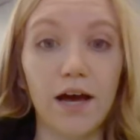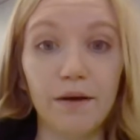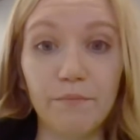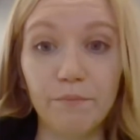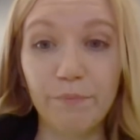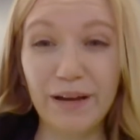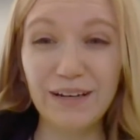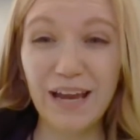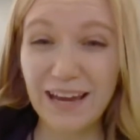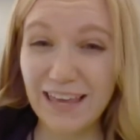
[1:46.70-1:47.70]
But
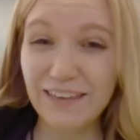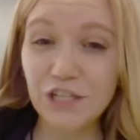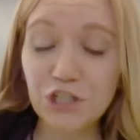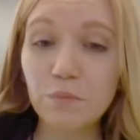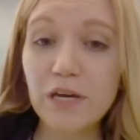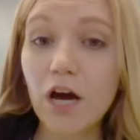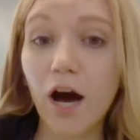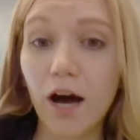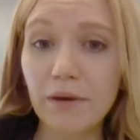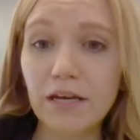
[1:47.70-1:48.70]
again, they should be
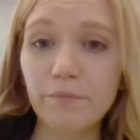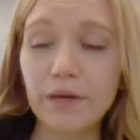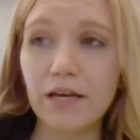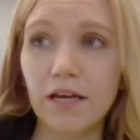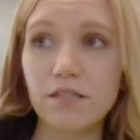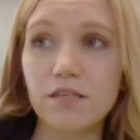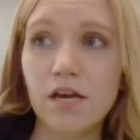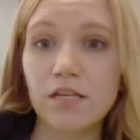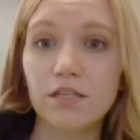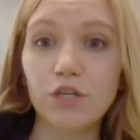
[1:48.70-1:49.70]
common because
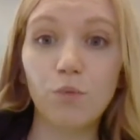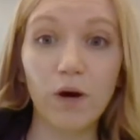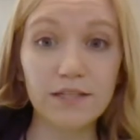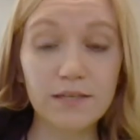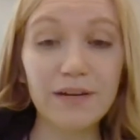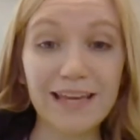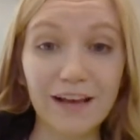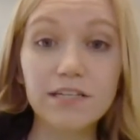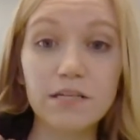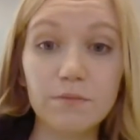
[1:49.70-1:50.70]
you want somebody
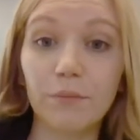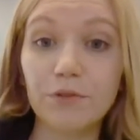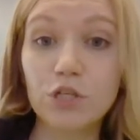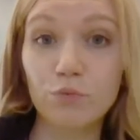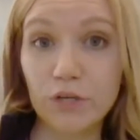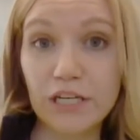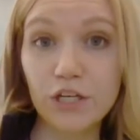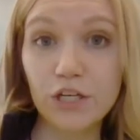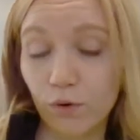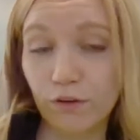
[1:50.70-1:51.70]
else to be able to read
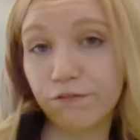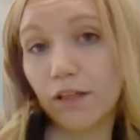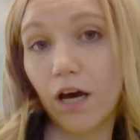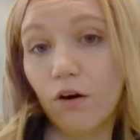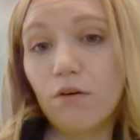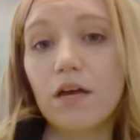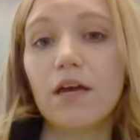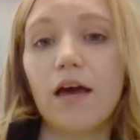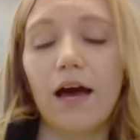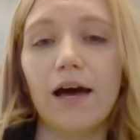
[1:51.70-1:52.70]
your flow,
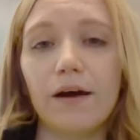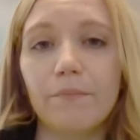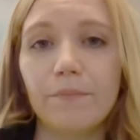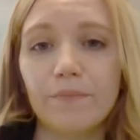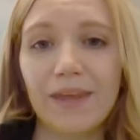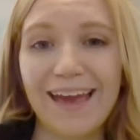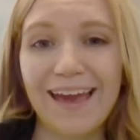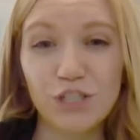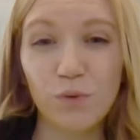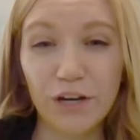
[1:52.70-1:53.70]

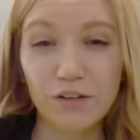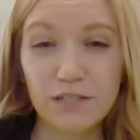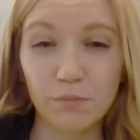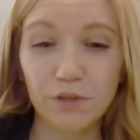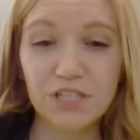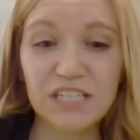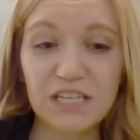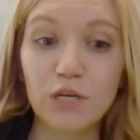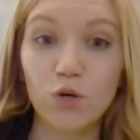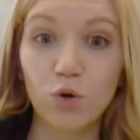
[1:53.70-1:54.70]
and you want your symbols to
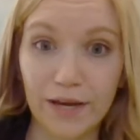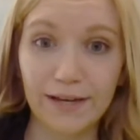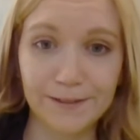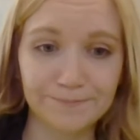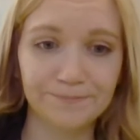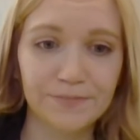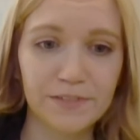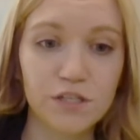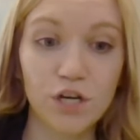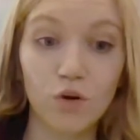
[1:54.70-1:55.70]
be quick.
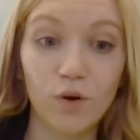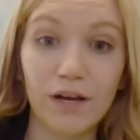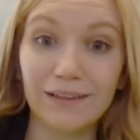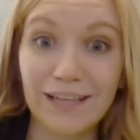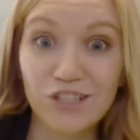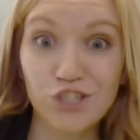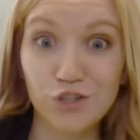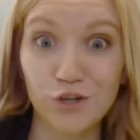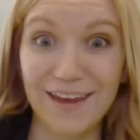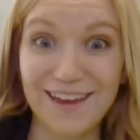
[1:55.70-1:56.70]
So let's
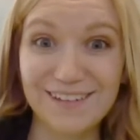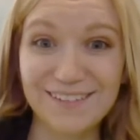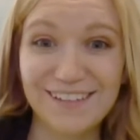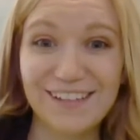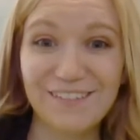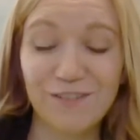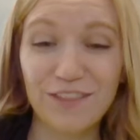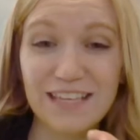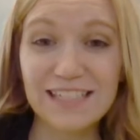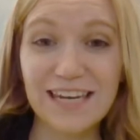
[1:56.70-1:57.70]
try it.
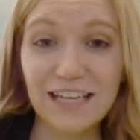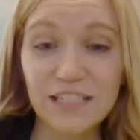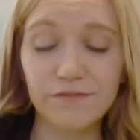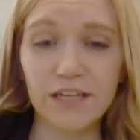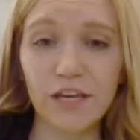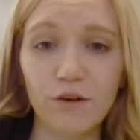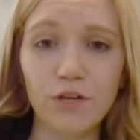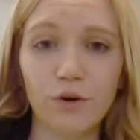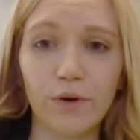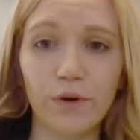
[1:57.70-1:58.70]
For this next video,
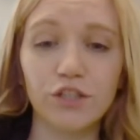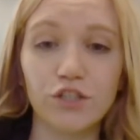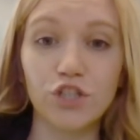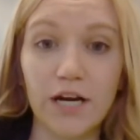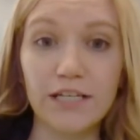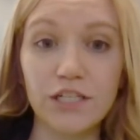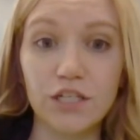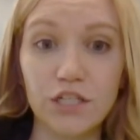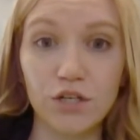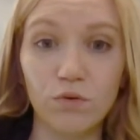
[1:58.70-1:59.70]
you're going to try to
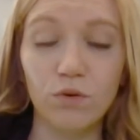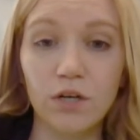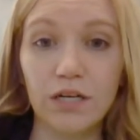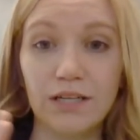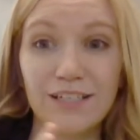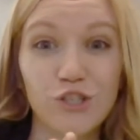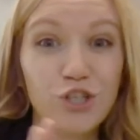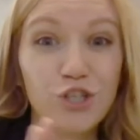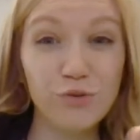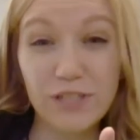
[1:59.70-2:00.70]
do
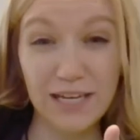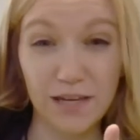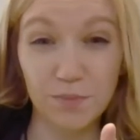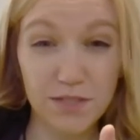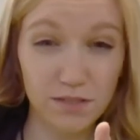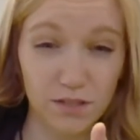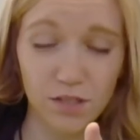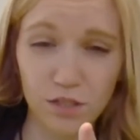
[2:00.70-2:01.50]
2 tips.